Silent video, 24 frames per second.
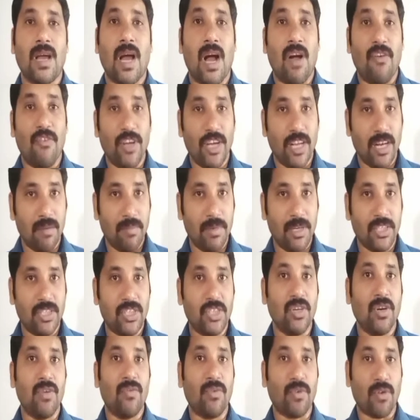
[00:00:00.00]

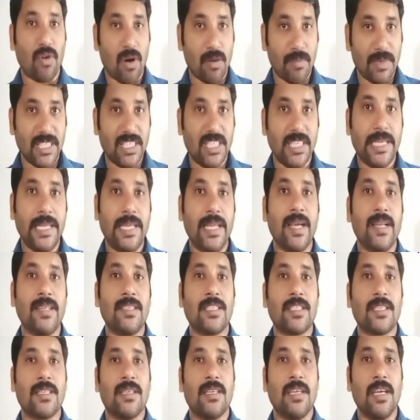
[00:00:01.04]
Availability of raw
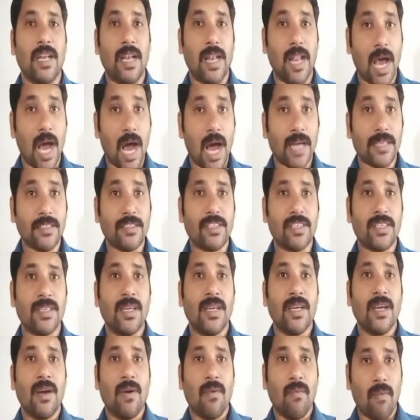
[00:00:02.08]
materials, land,
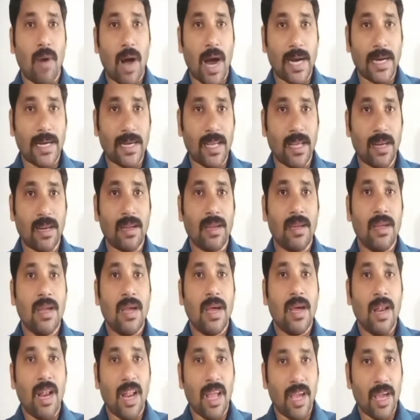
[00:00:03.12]
water,
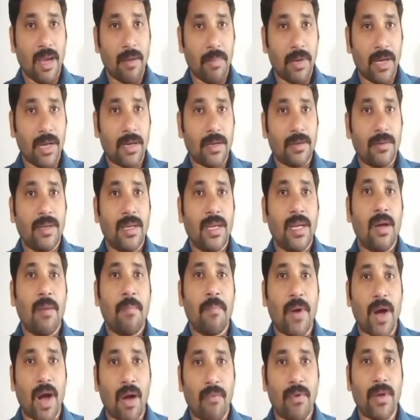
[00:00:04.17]
labor,
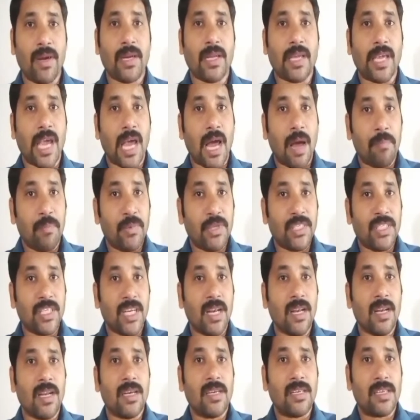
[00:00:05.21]
power,
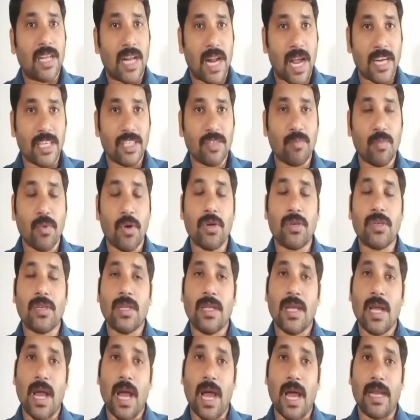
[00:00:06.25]
capital, transport
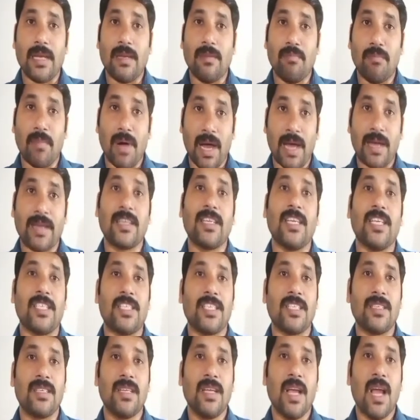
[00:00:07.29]
and
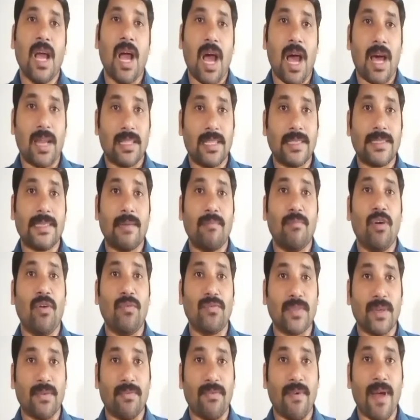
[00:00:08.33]
market are the some
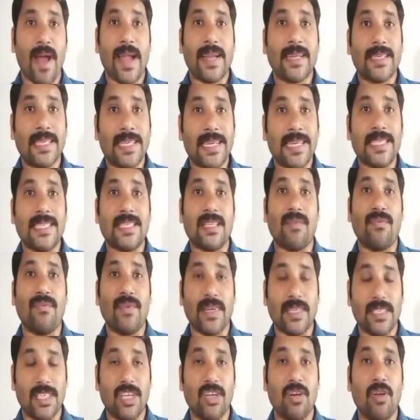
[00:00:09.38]
of the factors
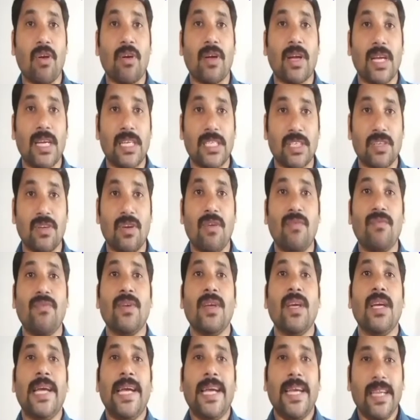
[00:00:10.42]
affecting location of
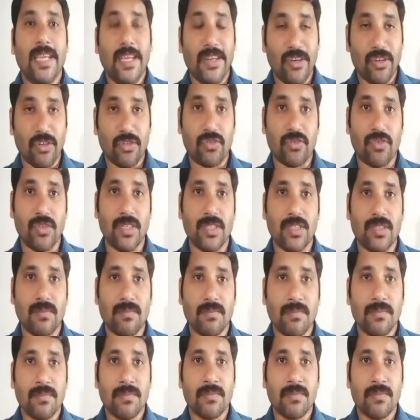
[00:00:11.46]
industries.